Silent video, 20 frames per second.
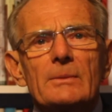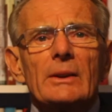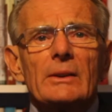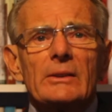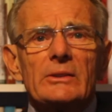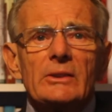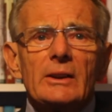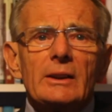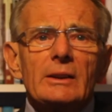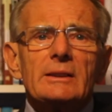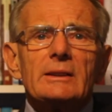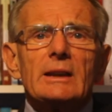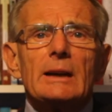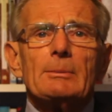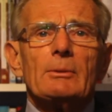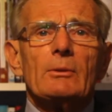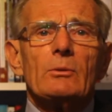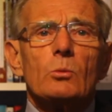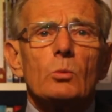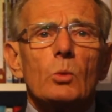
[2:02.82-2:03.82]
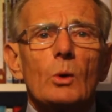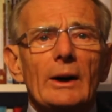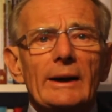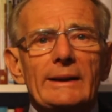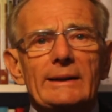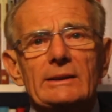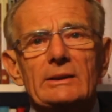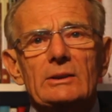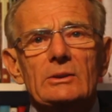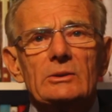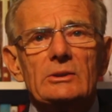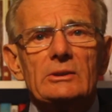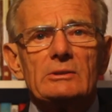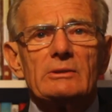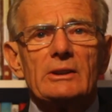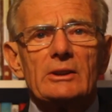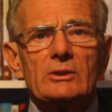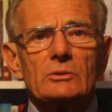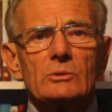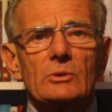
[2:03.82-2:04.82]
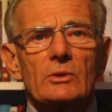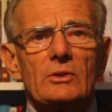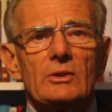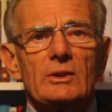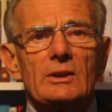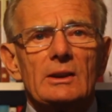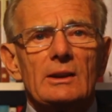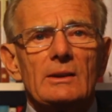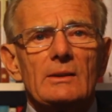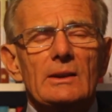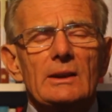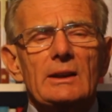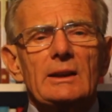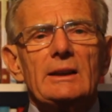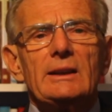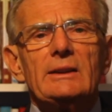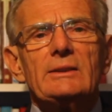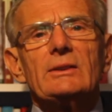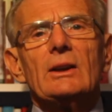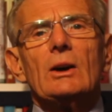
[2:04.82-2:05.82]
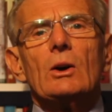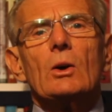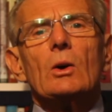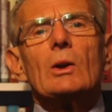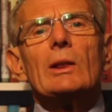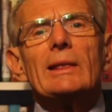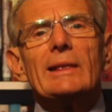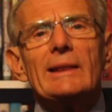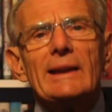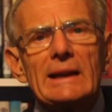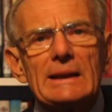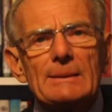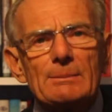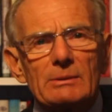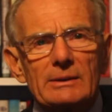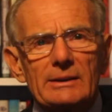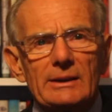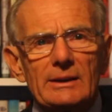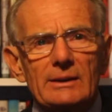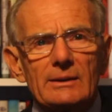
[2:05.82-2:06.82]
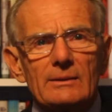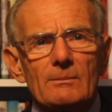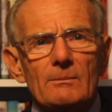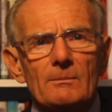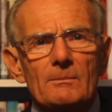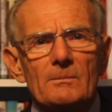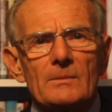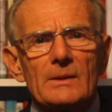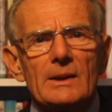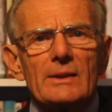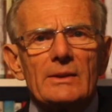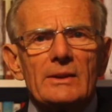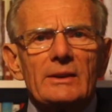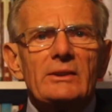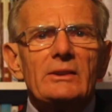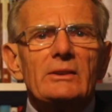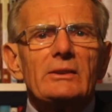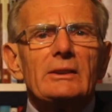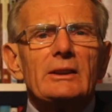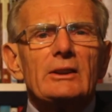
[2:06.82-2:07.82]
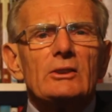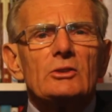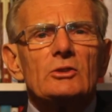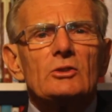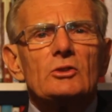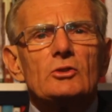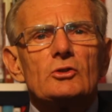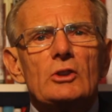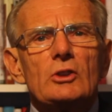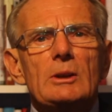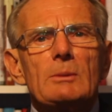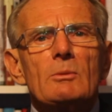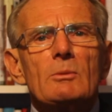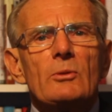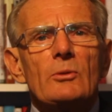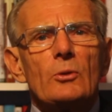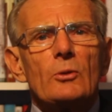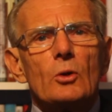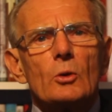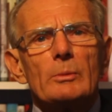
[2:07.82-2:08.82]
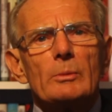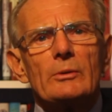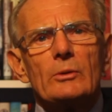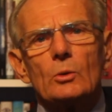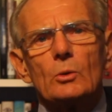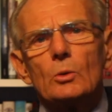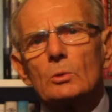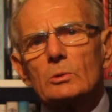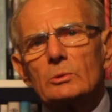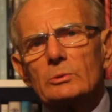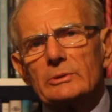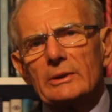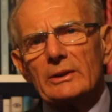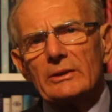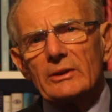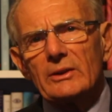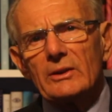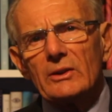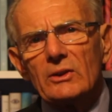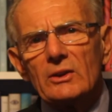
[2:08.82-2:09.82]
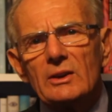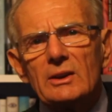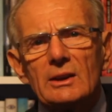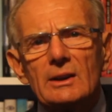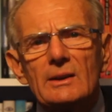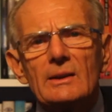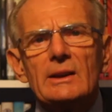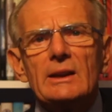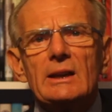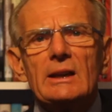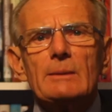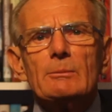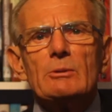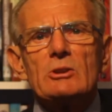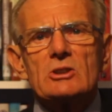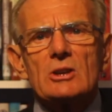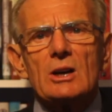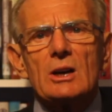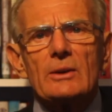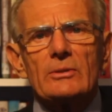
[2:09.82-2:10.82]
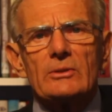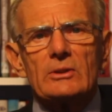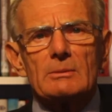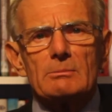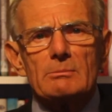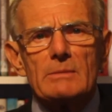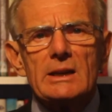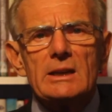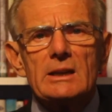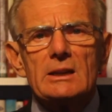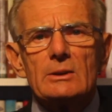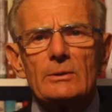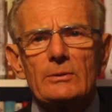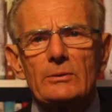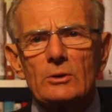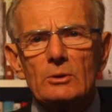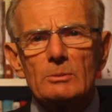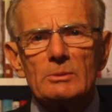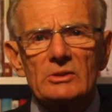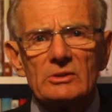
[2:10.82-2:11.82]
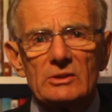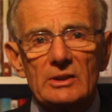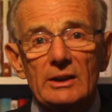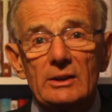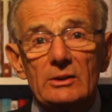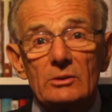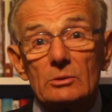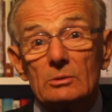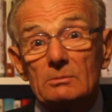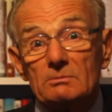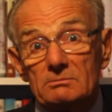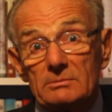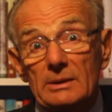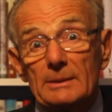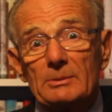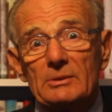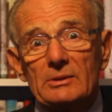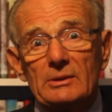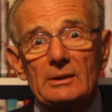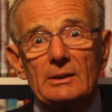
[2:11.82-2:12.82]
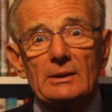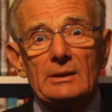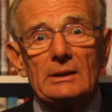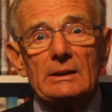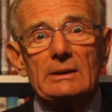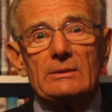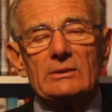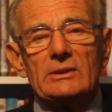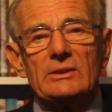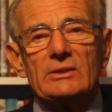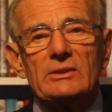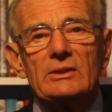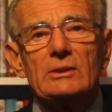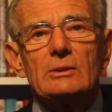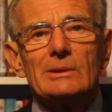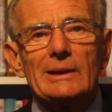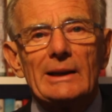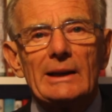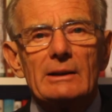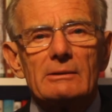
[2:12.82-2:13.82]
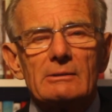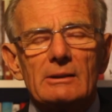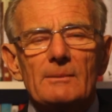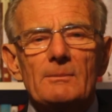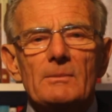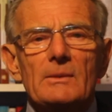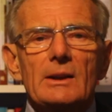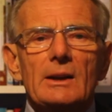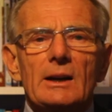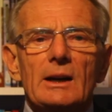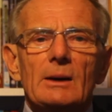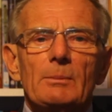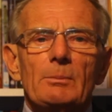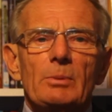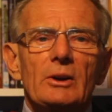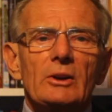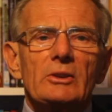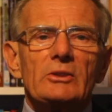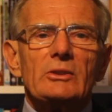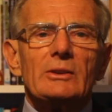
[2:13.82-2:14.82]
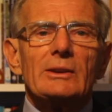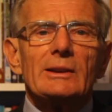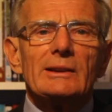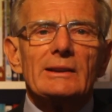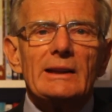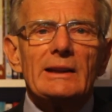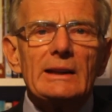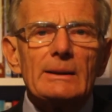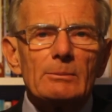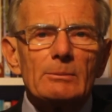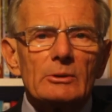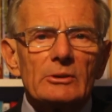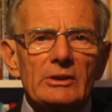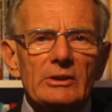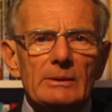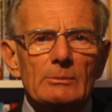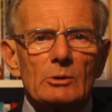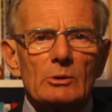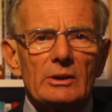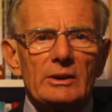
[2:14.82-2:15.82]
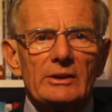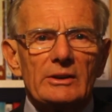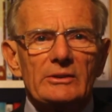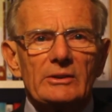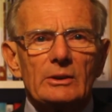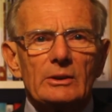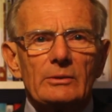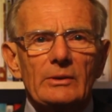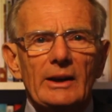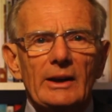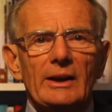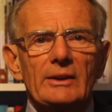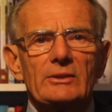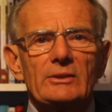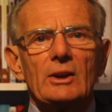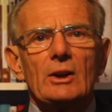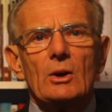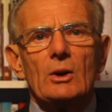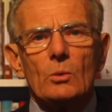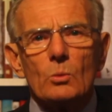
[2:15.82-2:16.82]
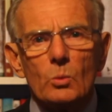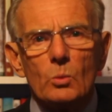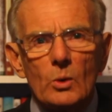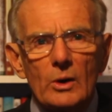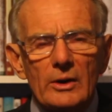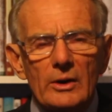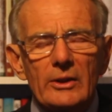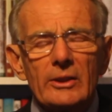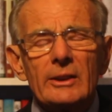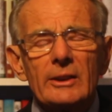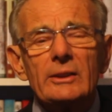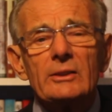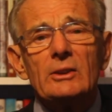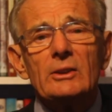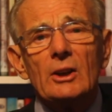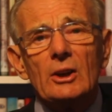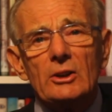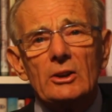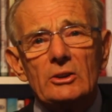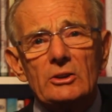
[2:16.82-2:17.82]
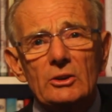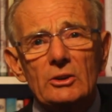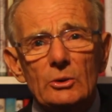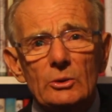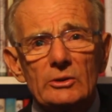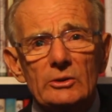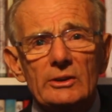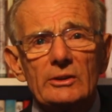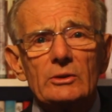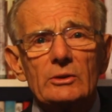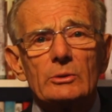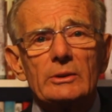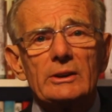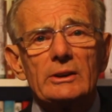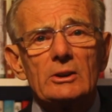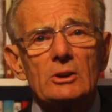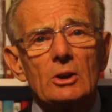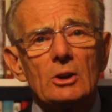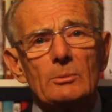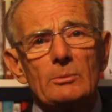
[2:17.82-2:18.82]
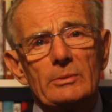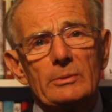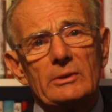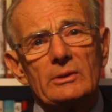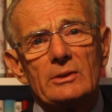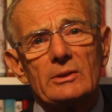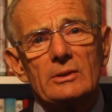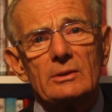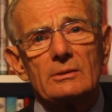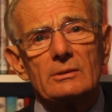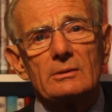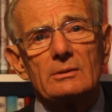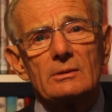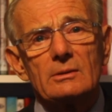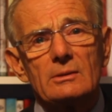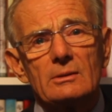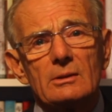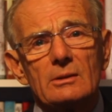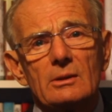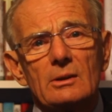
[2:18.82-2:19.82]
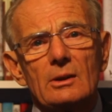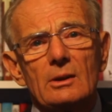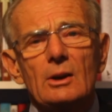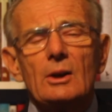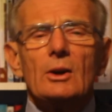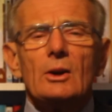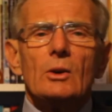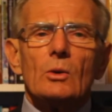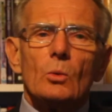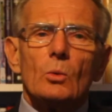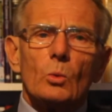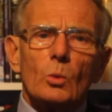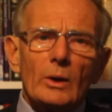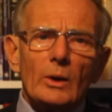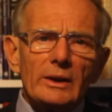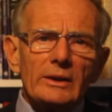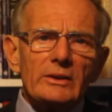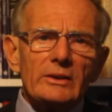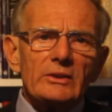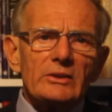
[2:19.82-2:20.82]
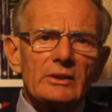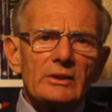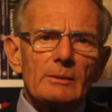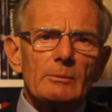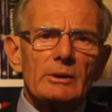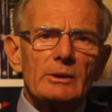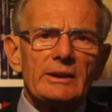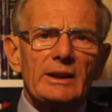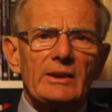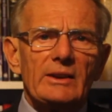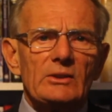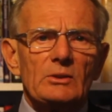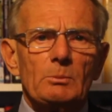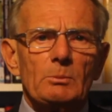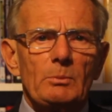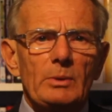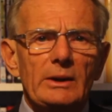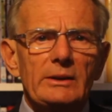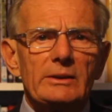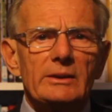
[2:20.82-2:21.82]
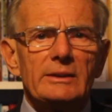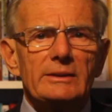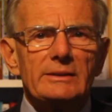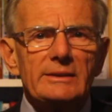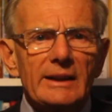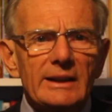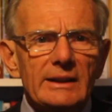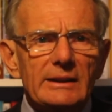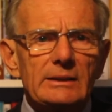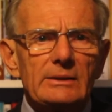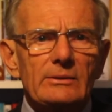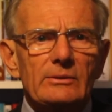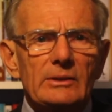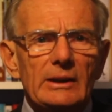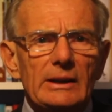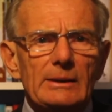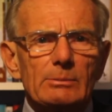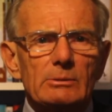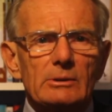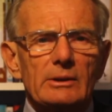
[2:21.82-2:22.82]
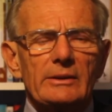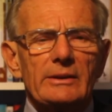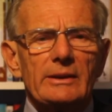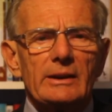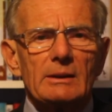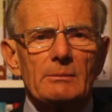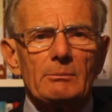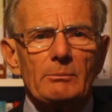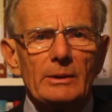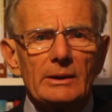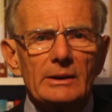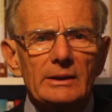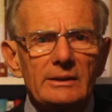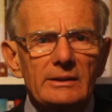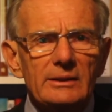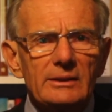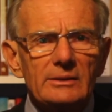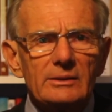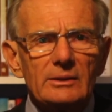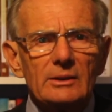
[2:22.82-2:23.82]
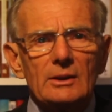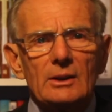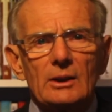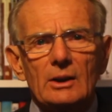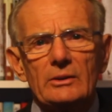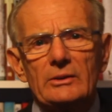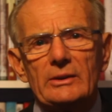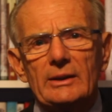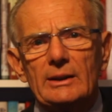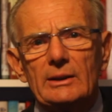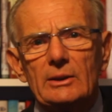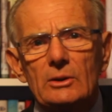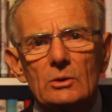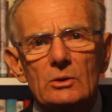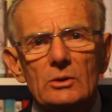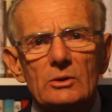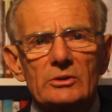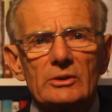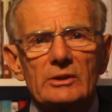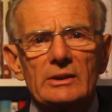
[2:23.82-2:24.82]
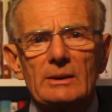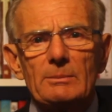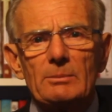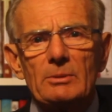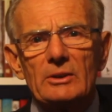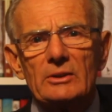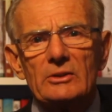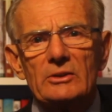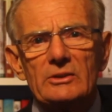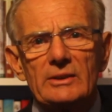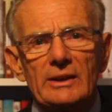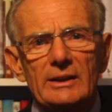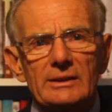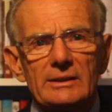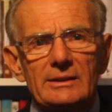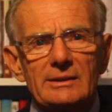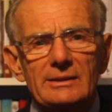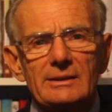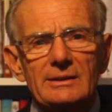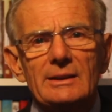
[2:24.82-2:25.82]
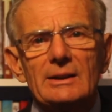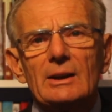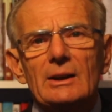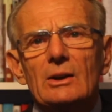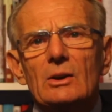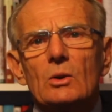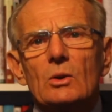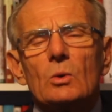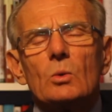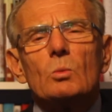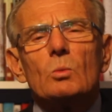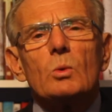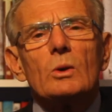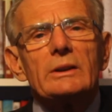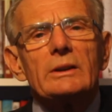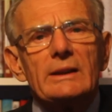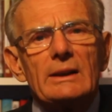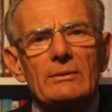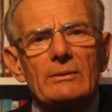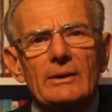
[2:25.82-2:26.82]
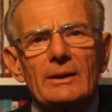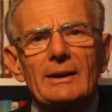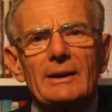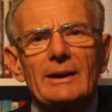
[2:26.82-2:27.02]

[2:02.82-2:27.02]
second type of widely used irrational thinking is labelling. This is an extreme form of all or nothing thinking in which, after making a few mistakes or perhaps even a single error, a person labels him or herself as worthless, useless or incompetent. Once someone has pinned a negative label on their abilities, on their looks, on their personality or whatever,